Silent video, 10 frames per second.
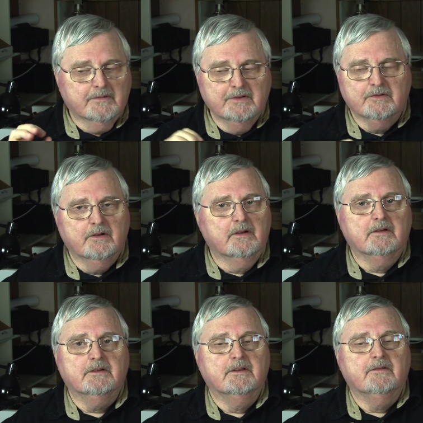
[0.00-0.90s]
These are,
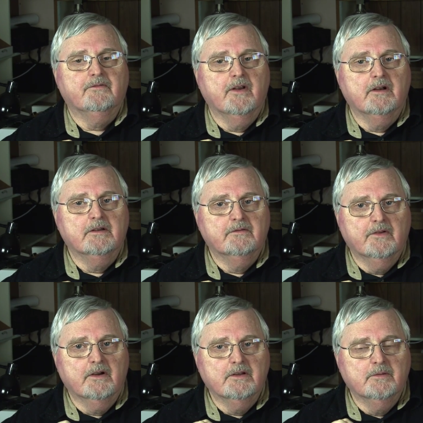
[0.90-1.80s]
again, very,
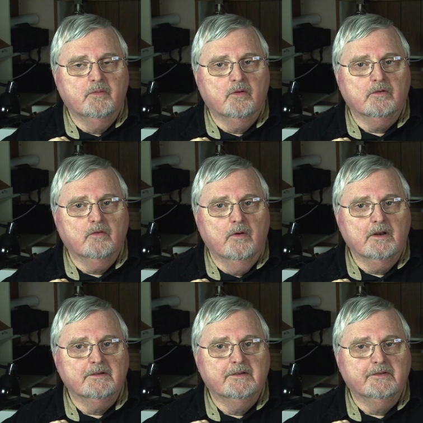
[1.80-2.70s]
very important
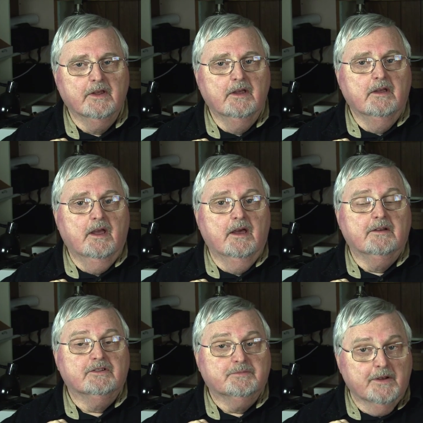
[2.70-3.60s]
qualities, and
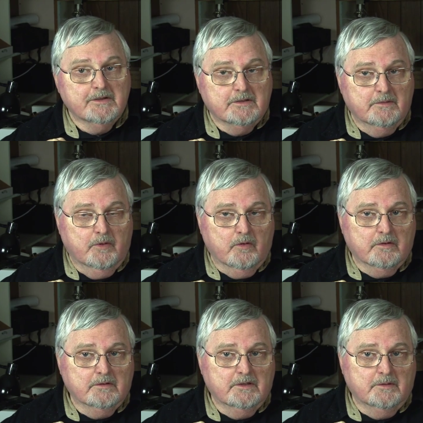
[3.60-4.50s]
especially
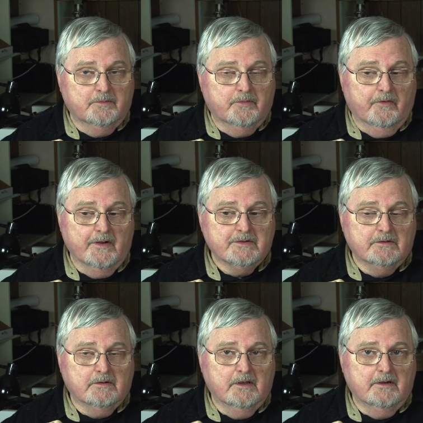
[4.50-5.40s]
important in
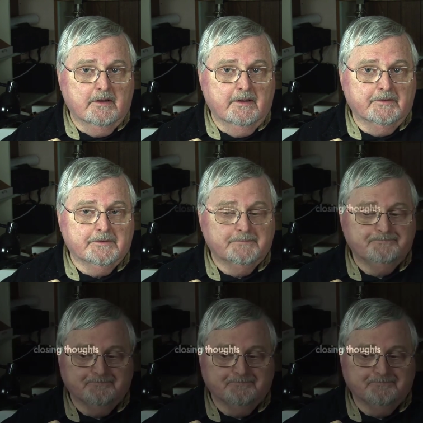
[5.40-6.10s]
professional clarinets.